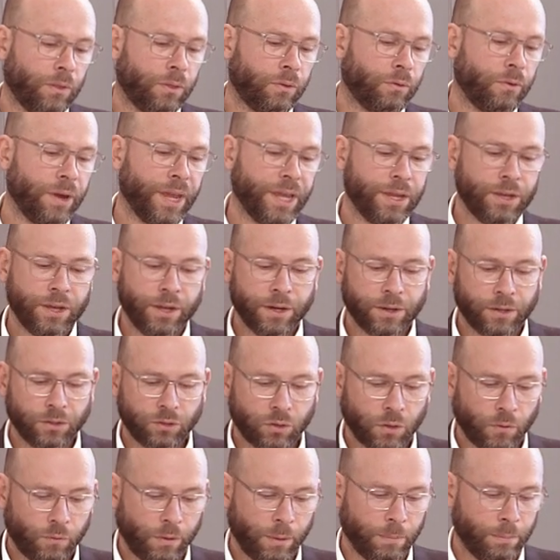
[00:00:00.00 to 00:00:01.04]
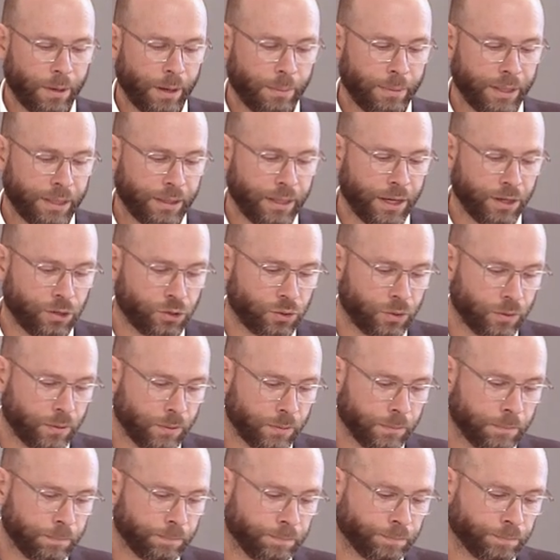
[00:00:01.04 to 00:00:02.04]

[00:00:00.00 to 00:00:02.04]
three years of implementation.